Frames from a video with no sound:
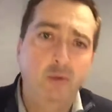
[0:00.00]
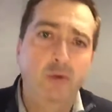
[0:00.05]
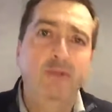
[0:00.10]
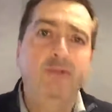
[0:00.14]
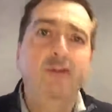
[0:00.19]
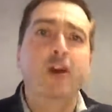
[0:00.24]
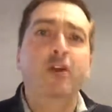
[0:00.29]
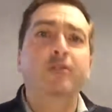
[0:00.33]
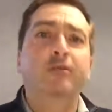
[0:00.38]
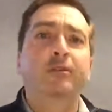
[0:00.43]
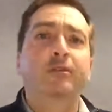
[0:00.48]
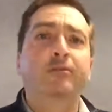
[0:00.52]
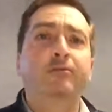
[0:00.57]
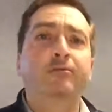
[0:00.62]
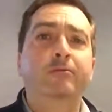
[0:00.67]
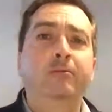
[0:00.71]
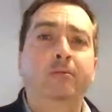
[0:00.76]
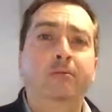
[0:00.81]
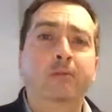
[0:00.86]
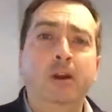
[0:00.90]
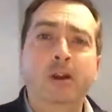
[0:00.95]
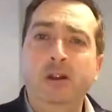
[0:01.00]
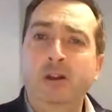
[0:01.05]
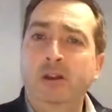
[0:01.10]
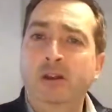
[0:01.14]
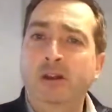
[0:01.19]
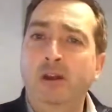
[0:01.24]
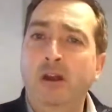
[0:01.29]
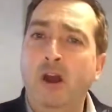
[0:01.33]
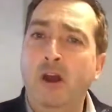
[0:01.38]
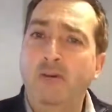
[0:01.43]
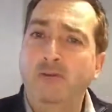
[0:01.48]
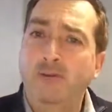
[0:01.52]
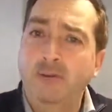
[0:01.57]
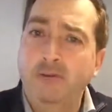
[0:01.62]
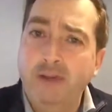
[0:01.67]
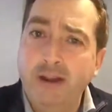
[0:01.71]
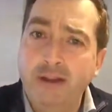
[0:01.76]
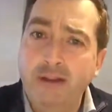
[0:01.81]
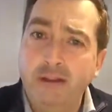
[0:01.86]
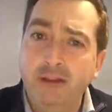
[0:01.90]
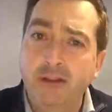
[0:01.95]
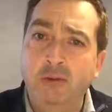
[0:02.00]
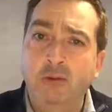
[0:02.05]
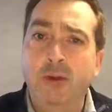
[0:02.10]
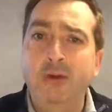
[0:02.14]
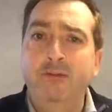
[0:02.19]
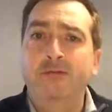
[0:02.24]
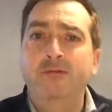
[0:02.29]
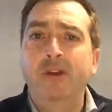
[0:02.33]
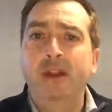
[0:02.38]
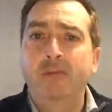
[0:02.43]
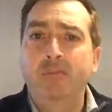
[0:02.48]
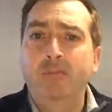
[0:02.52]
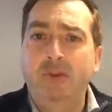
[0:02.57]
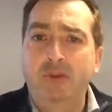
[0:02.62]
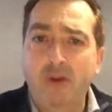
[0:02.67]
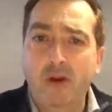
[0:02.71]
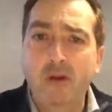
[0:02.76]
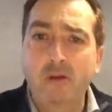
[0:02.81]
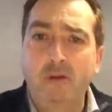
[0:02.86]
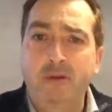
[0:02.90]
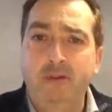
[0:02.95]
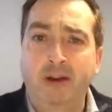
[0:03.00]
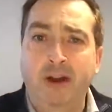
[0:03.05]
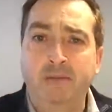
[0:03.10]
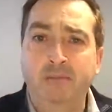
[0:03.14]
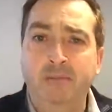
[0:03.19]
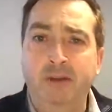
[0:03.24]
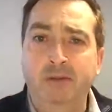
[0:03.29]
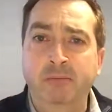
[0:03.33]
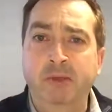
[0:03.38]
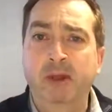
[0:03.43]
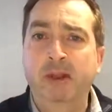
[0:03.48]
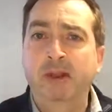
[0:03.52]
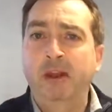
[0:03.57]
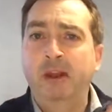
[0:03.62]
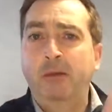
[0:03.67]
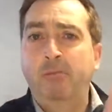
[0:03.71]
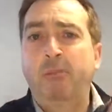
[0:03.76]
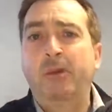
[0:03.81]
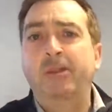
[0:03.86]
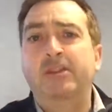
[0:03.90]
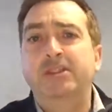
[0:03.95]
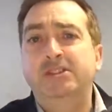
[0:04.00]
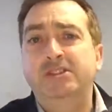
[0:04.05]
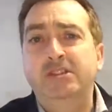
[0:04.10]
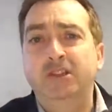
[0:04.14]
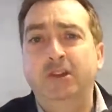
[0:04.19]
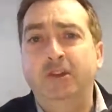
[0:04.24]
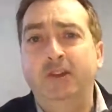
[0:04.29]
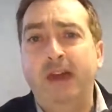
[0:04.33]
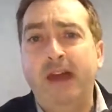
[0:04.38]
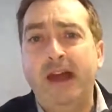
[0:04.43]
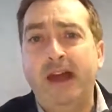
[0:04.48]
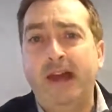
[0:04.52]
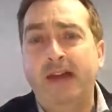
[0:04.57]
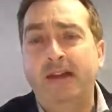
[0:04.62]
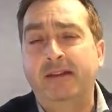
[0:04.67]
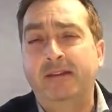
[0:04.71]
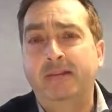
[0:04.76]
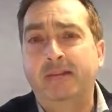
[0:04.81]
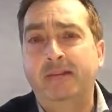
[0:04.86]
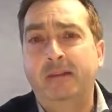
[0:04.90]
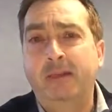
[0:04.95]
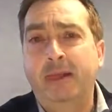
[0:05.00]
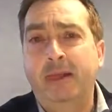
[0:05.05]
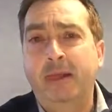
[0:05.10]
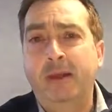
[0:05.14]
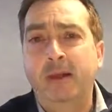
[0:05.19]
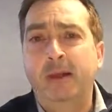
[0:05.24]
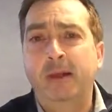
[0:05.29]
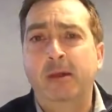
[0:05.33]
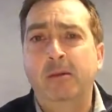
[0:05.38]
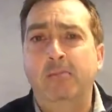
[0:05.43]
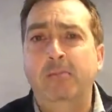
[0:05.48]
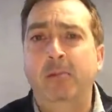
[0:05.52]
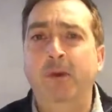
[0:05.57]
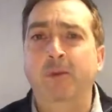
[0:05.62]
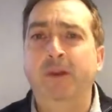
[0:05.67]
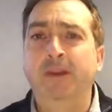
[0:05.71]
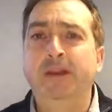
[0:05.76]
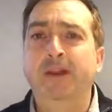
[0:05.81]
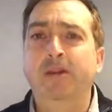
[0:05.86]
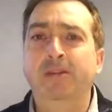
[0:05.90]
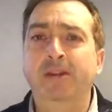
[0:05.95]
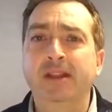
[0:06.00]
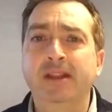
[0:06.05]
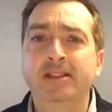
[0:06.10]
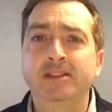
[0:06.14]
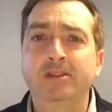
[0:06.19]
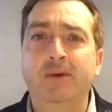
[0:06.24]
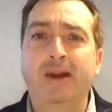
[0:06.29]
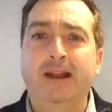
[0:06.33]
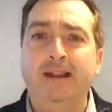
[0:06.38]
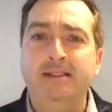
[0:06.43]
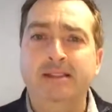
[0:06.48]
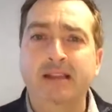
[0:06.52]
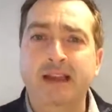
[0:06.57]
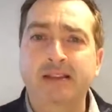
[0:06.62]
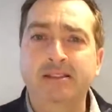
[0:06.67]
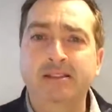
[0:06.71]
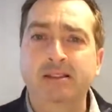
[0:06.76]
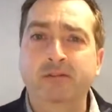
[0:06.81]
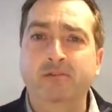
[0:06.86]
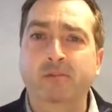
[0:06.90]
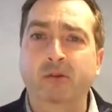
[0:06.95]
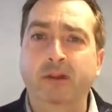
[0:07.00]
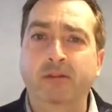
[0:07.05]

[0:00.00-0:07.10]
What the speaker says: We've overridden them. We've reprogrammed them, but they're still there. But we don't need to access them.